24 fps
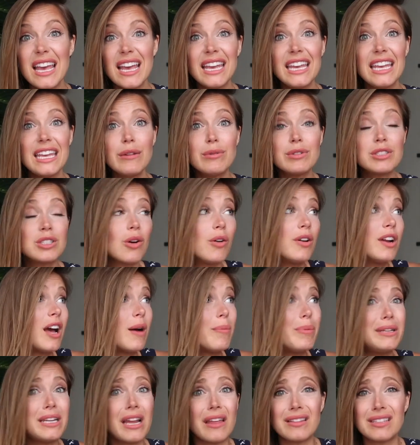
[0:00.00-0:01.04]
He was going
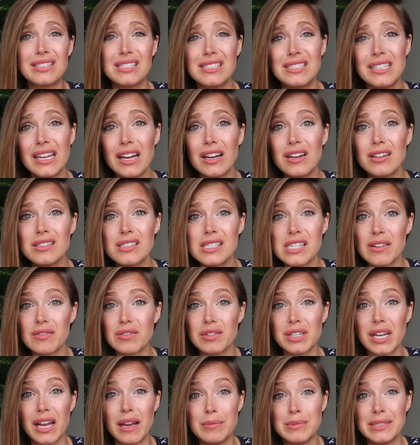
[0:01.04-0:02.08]
up and down the stairs
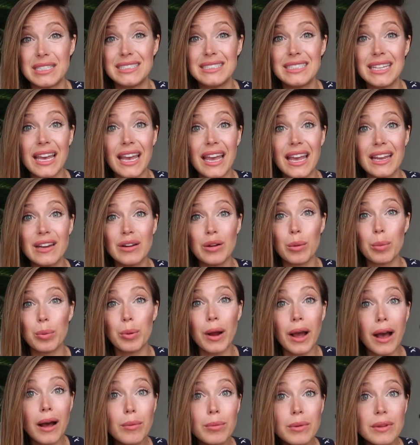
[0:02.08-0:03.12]
several times a day, no
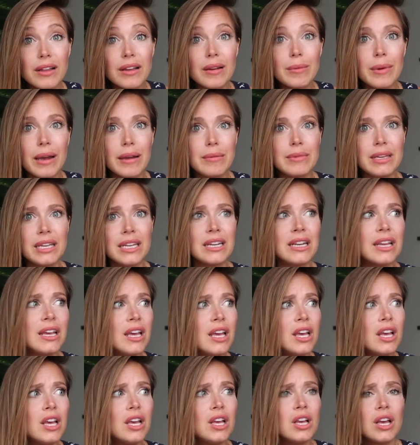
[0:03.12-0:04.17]
problem. I mean,
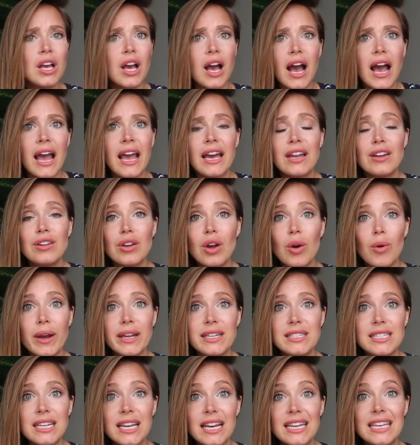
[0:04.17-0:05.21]
I had no
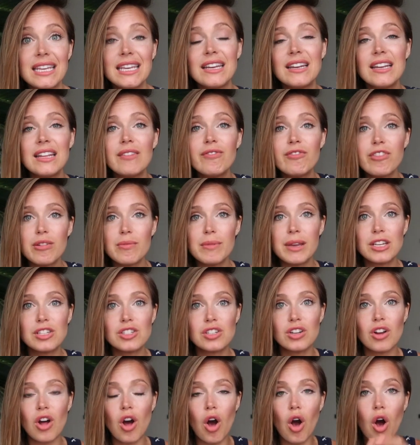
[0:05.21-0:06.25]
idea. He had
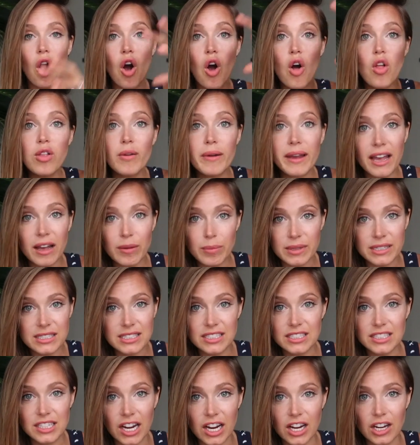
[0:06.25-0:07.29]
inflammation all the way up his
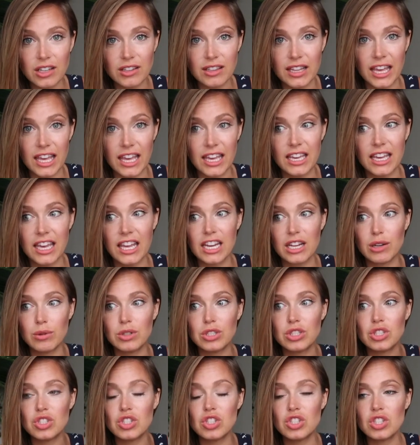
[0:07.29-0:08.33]
entire leg, and it
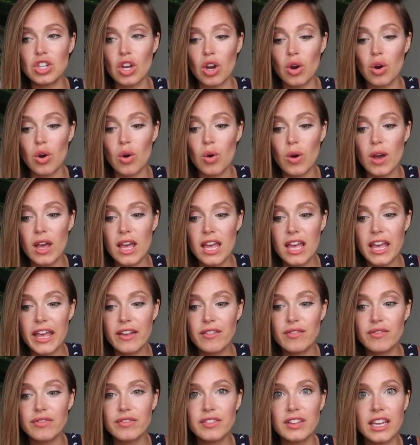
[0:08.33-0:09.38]
was so
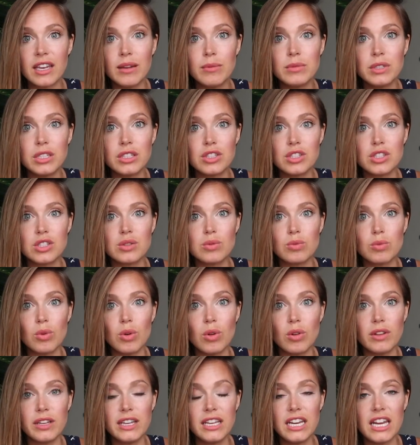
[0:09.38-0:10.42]
inflamed and
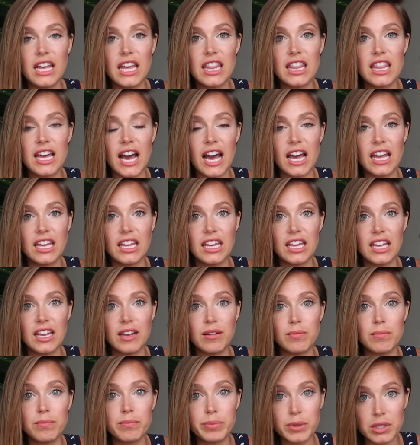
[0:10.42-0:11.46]
swollen that
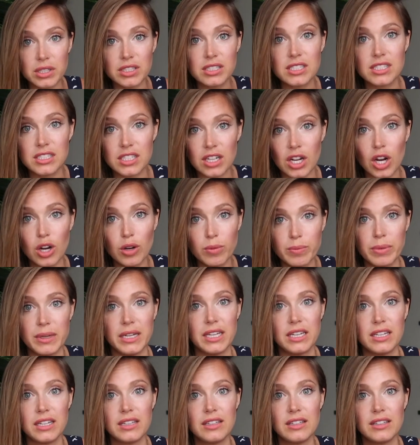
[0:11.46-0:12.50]
it burst
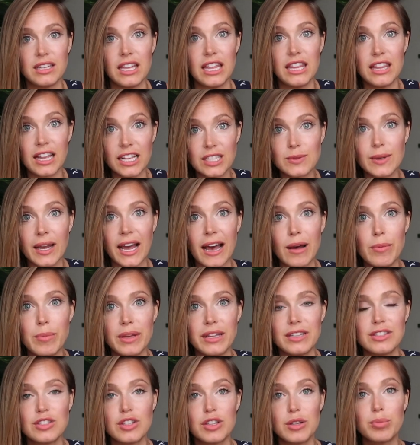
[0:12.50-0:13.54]
open, and that's what
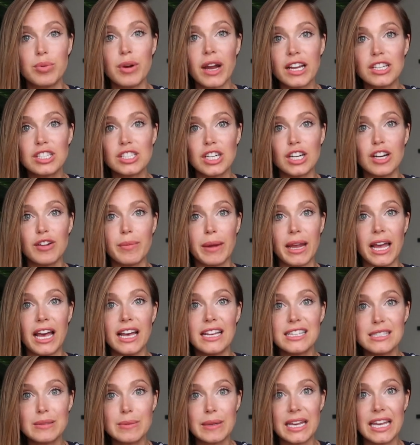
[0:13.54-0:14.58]
happened. So the pressure of my
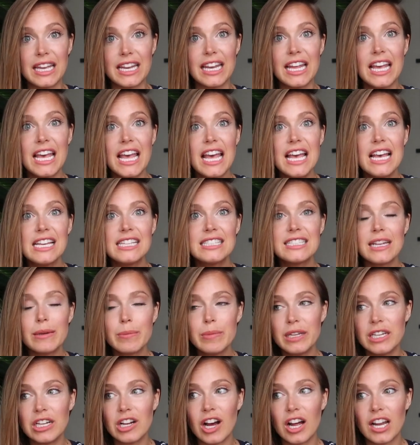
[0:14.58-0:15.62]
husband
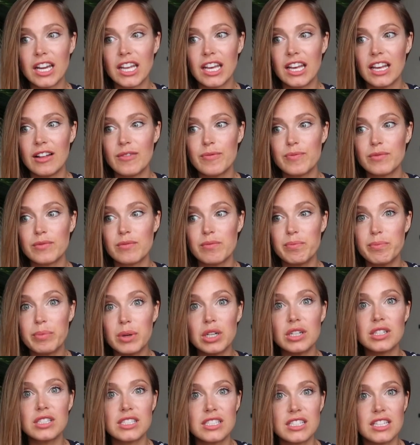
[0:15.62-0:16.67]
stepping on it
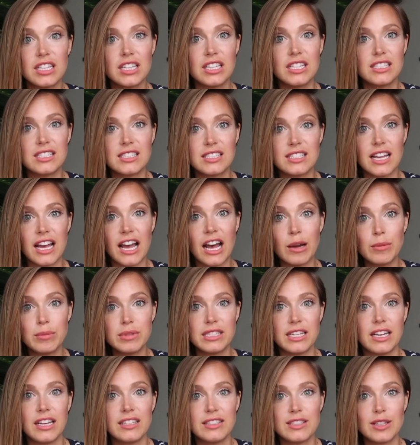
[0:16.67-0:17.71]
burst this
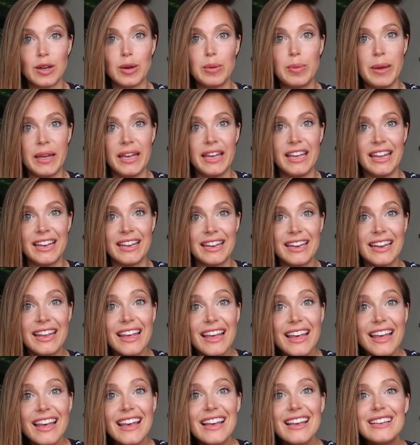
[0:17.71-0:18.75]
abscess open.
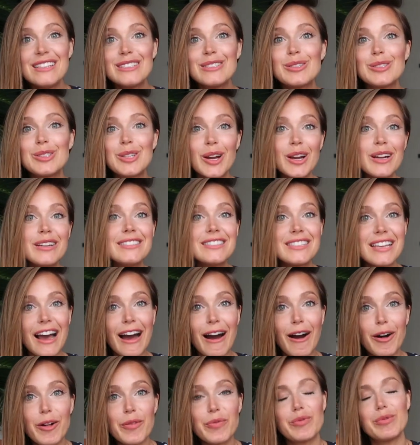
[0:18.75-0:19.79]
So it turns
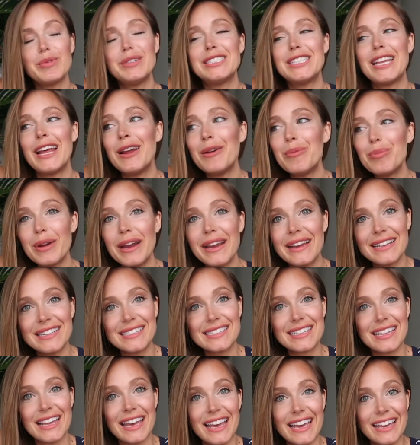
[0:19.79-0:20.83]
out we didn't break
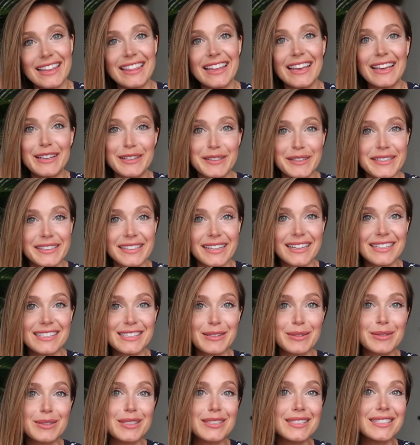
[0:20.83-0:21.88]
his leg, thank goodness.
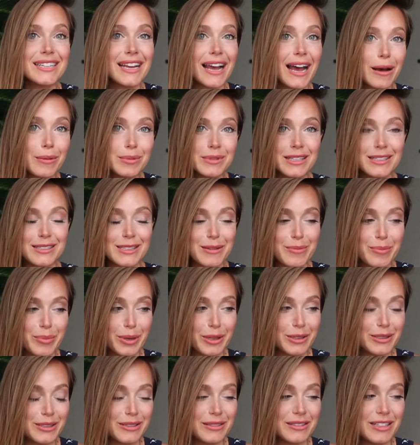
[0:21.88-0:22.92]
It was just an abscess that
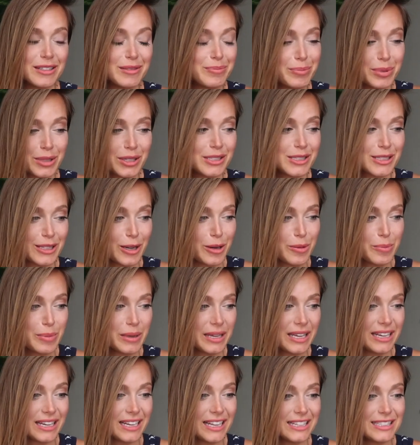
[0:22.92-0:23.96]
burst
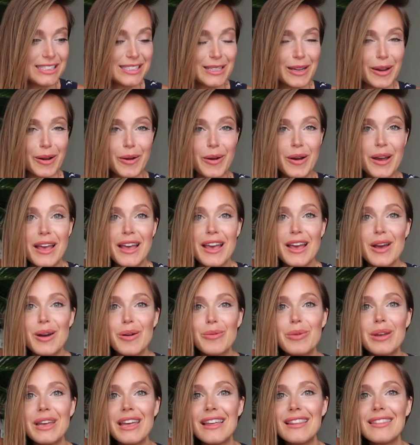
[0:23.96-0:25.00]
open. And so
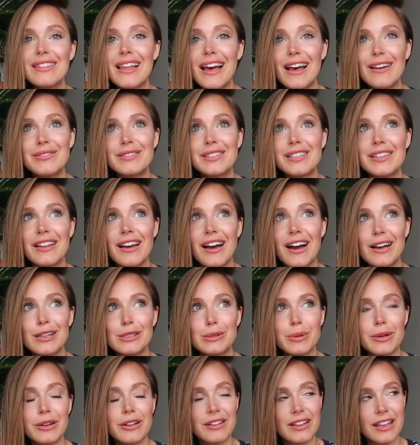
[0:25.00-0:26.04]
we left the
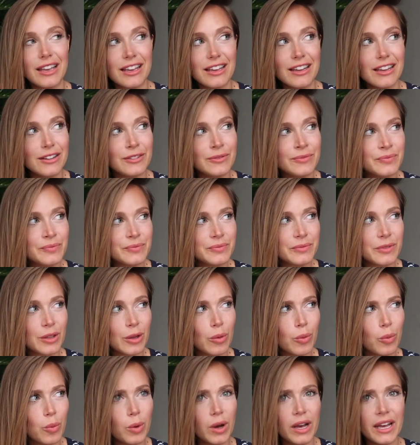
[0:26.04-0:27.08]
hospital like
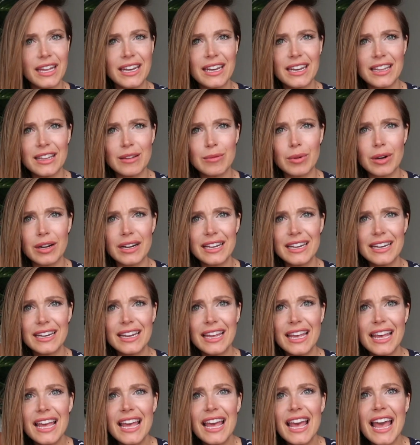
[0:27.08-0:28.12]
1 in the
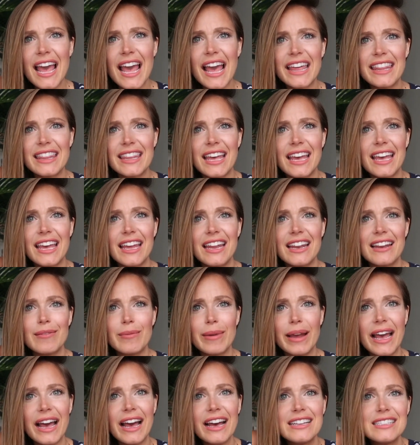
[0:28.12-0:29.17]
morning, and
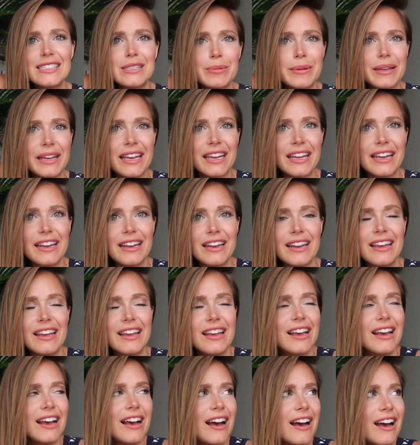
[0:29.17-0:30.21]
then my husband
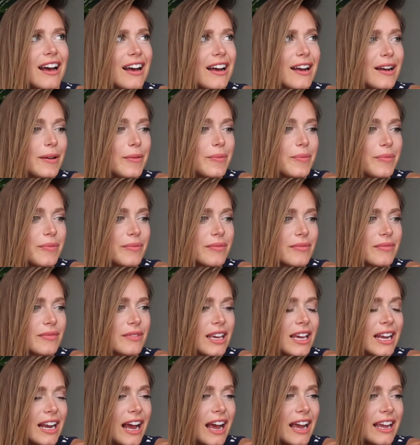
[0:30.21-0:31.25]

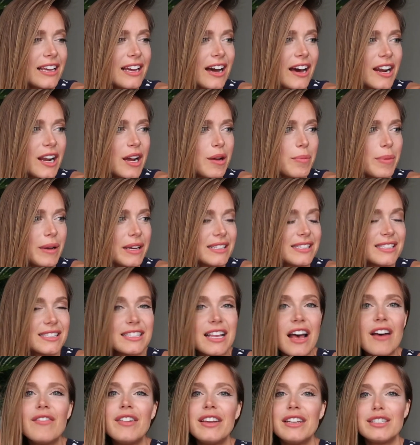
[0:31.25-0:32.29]
and I got up at
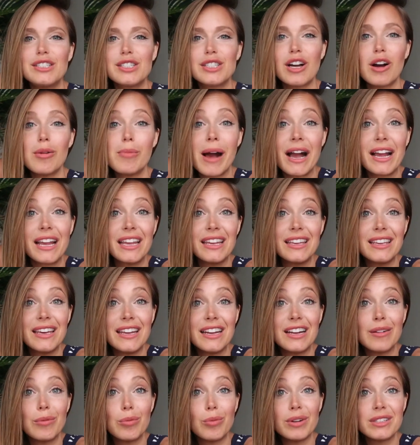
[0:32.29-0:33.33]
7 to go back and
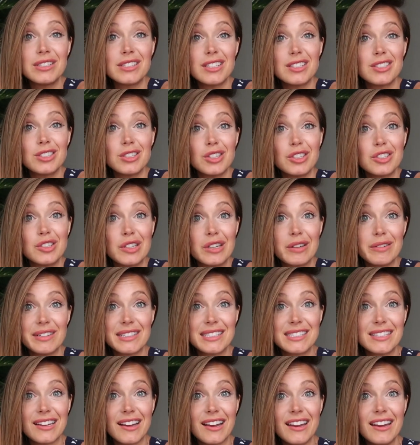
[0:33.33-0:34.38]
get him once his surgery
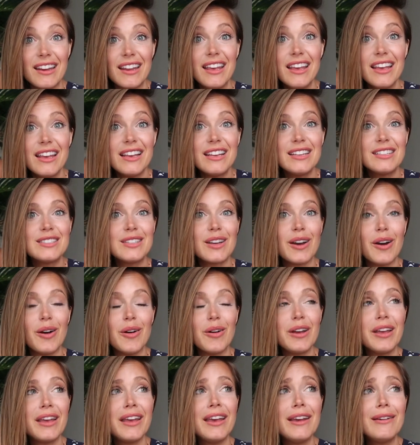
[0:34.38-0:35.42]
was done.
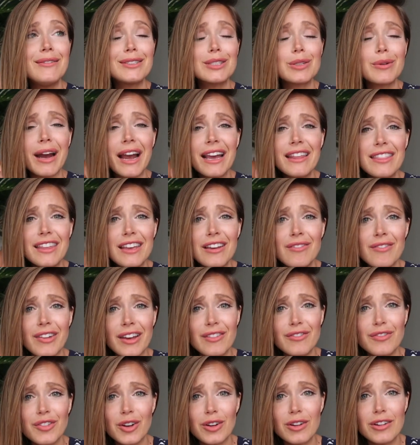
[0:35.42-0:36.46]
So it was quite the
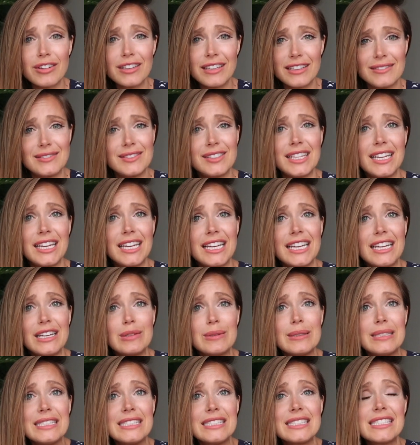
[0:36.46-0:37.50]
eventful evening.
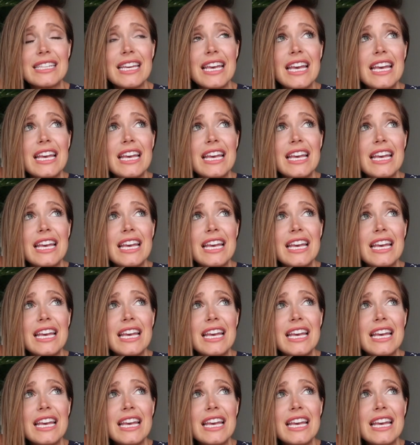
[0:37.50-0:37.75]
It was